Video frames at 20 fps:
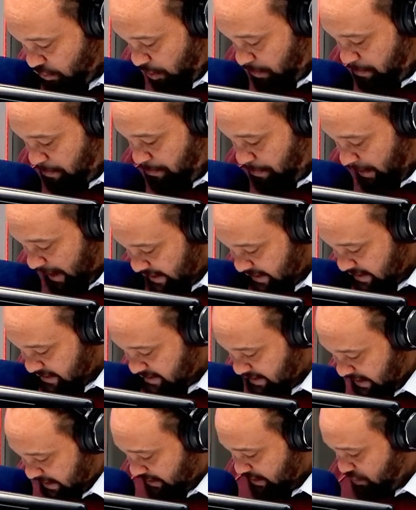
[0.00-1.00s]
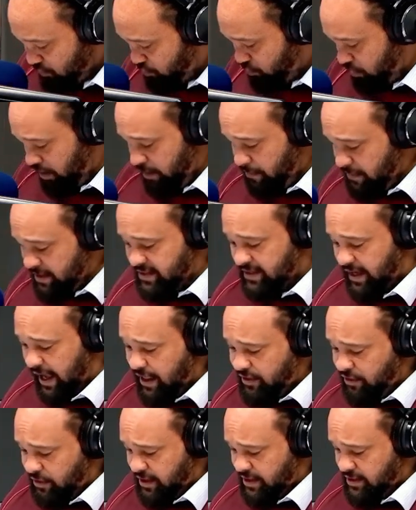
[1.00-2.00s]
on banners at extremist
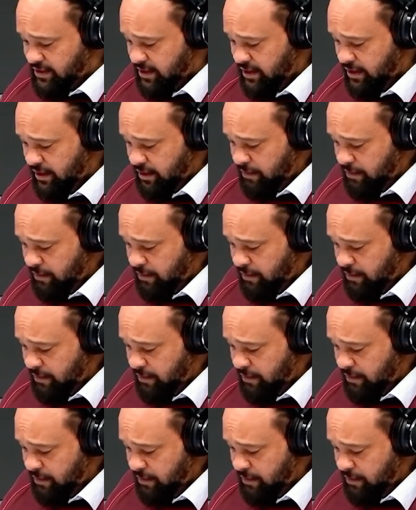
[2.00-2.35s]
gatherings,